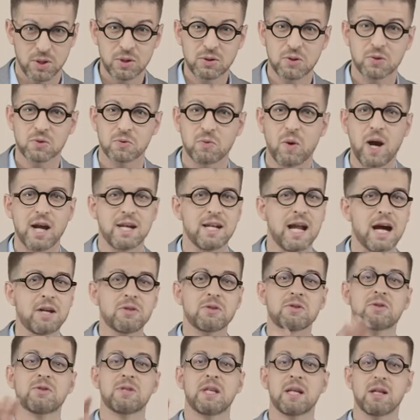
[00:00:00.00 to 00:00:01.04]
This is why, not
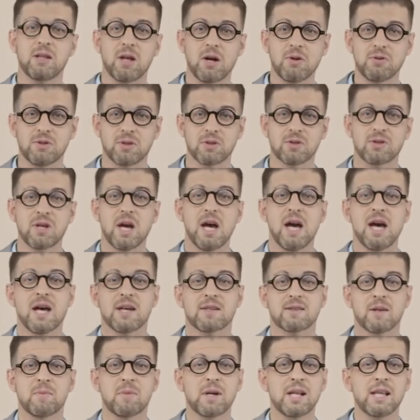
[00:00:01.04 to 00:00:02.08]
just theologians,
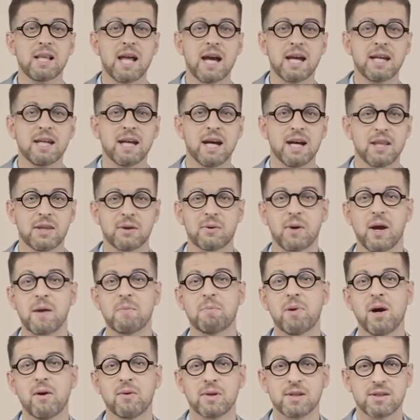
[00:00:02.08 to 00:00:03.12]
somebody like uh, the
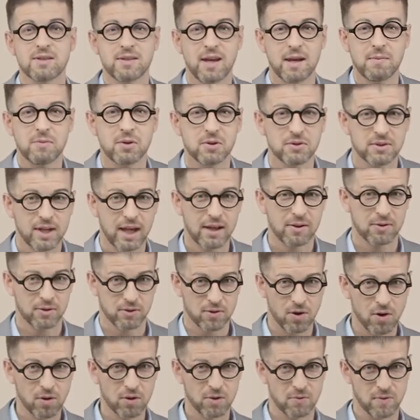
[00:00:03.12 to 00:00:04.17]
great poet Samuel Taylor
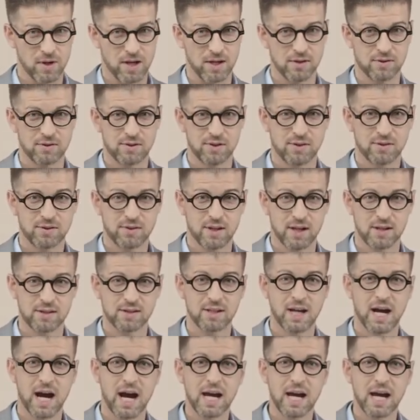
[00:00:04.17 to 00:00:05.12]
Coleridge says,